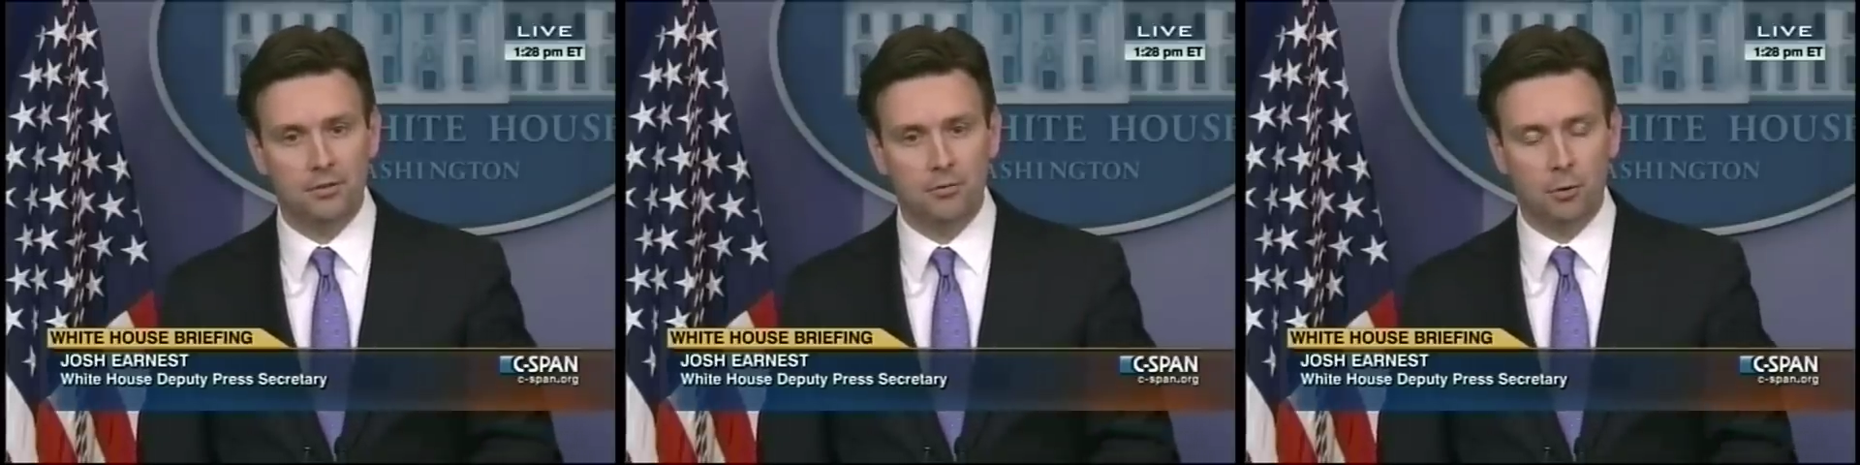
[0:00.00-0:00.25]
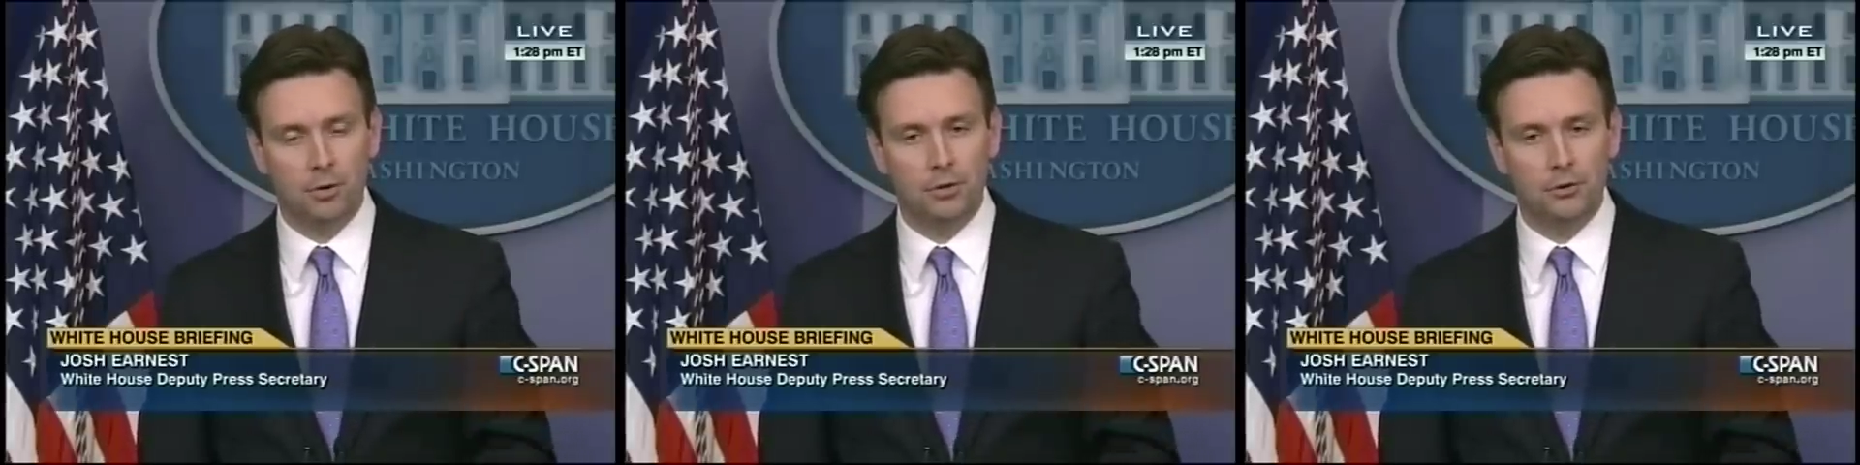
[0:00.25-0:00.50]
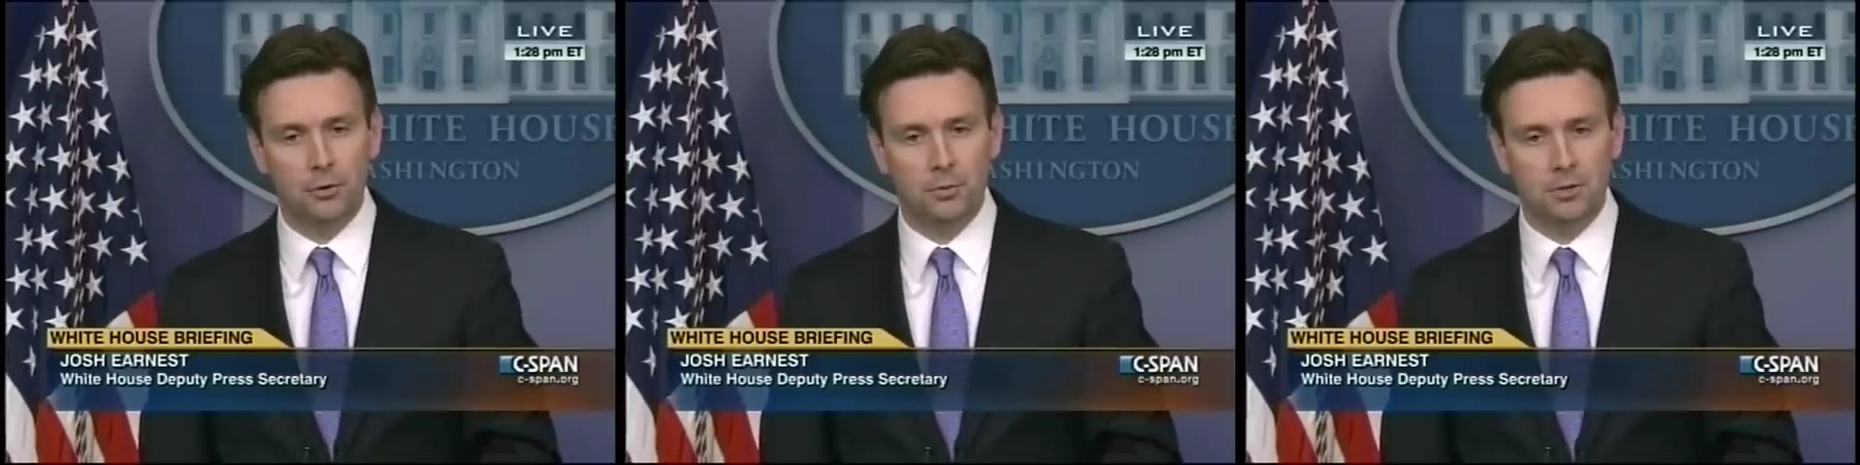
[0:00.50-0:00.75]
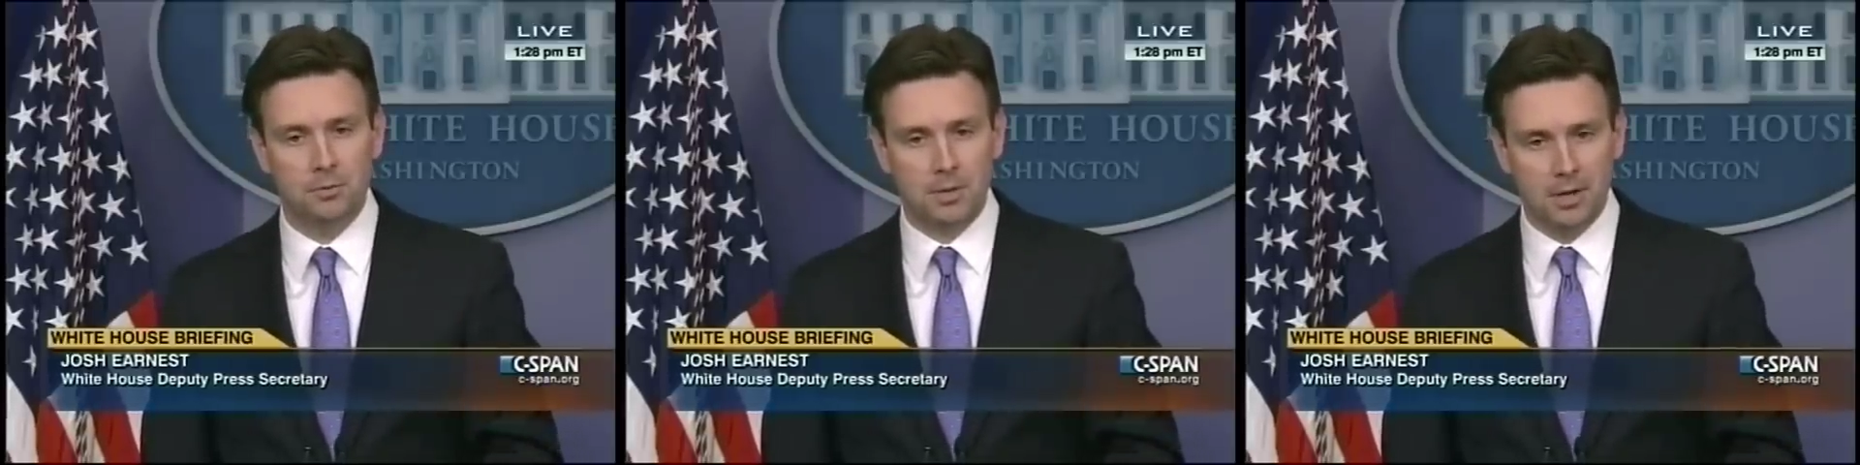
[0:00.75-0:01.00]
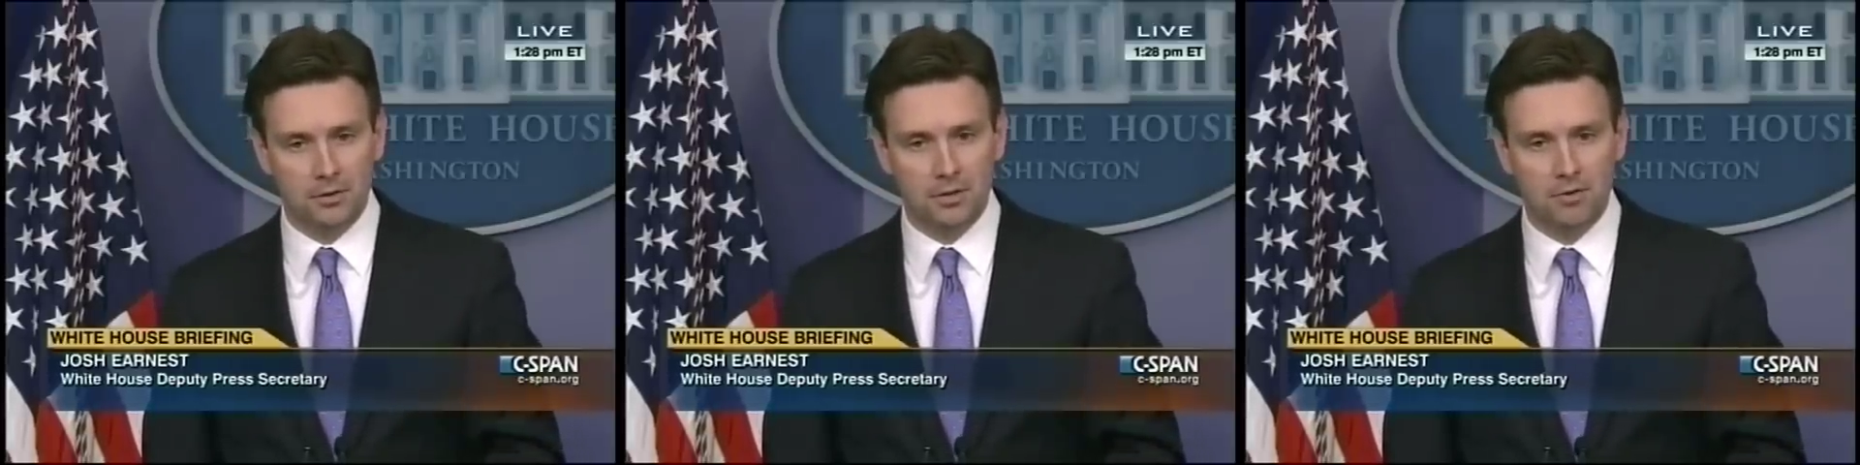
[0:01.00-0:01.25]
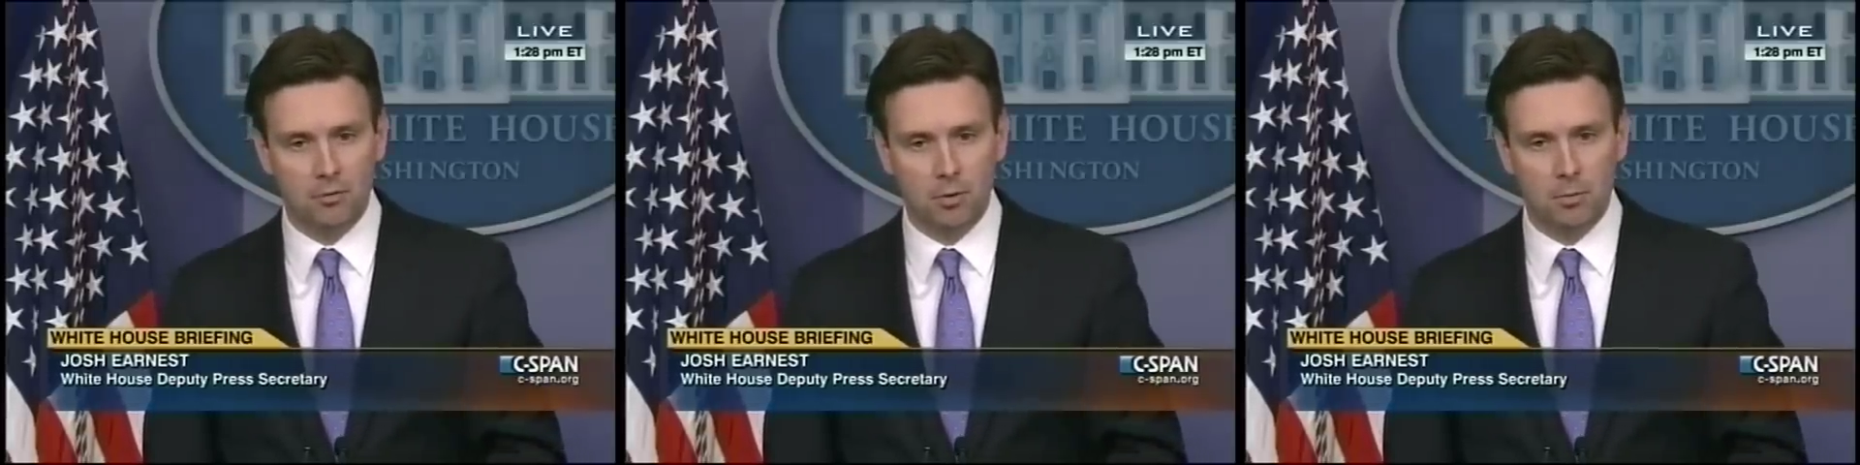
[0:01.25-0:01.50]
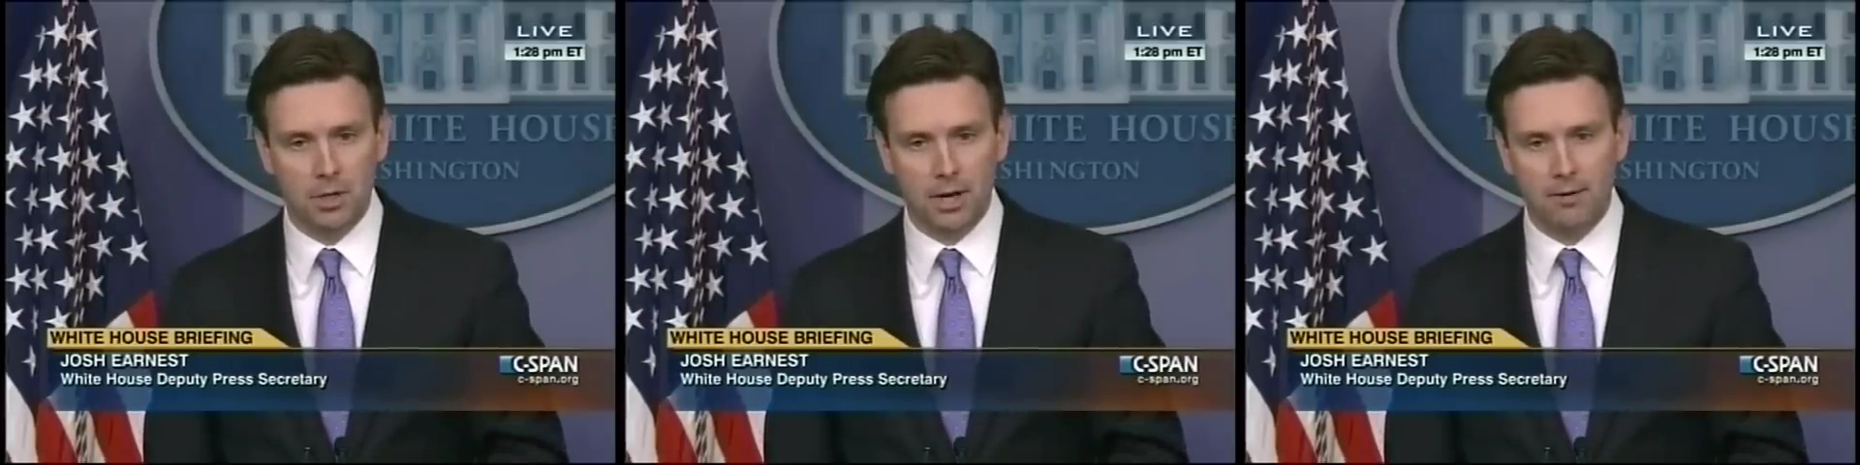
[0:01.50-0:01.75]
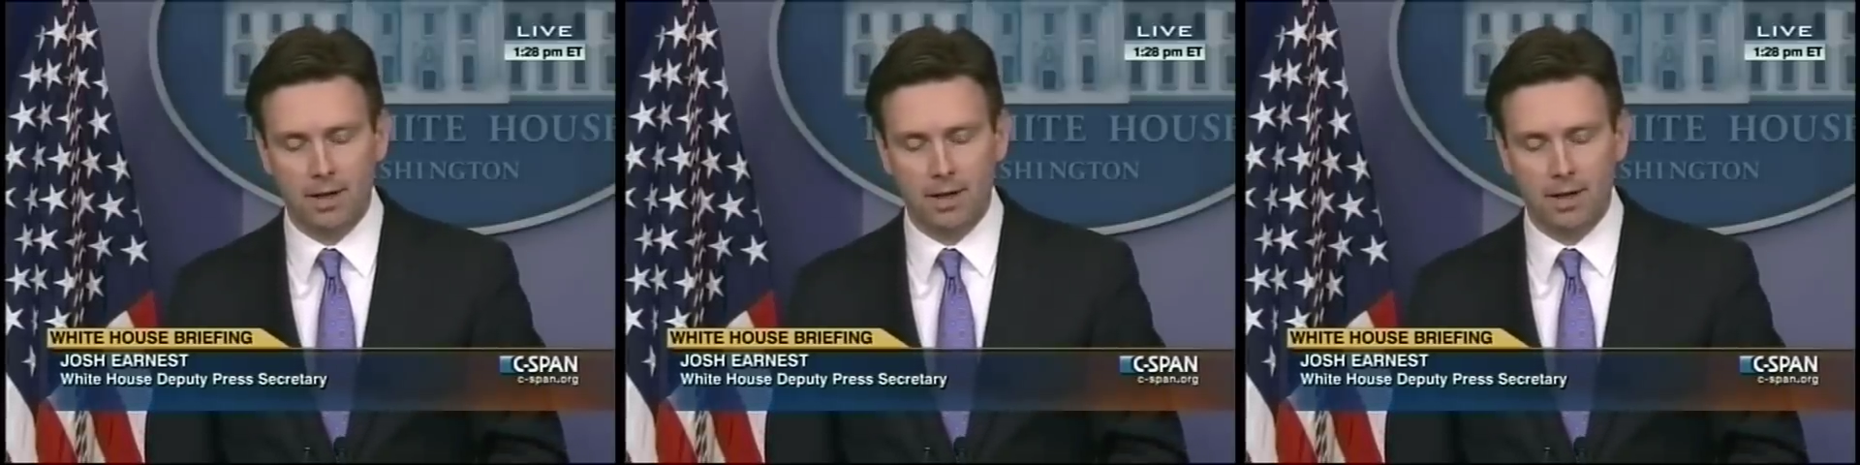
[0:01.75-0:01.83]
for consumers because of the Affordable Care